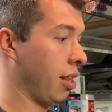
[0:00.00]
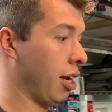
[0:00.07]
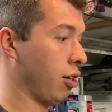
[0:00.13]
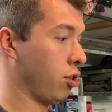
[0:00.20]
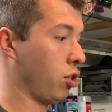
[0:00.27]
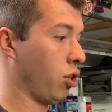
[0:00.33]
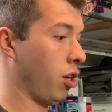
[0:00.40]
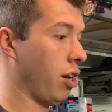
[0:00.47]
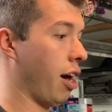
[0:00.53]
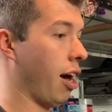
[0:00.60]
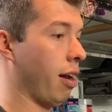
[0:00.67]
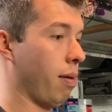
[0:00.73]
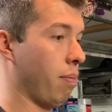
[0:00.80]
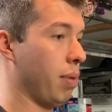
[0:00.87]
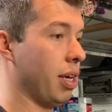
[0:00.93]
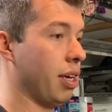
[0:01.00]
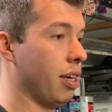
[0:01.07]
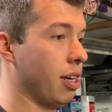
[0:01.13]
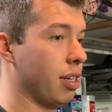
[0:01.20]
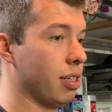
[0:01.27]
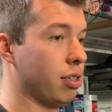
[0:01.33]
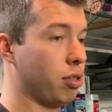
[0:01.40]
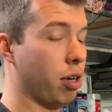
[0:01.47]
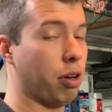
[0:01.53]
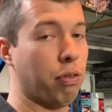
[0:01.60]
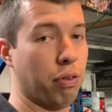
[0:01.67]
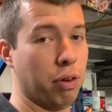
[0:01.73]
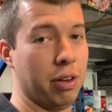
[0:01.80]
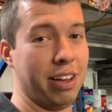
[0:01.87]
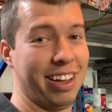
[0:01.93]
that should not be
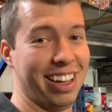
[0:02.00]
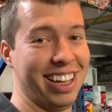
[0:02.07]
stressful.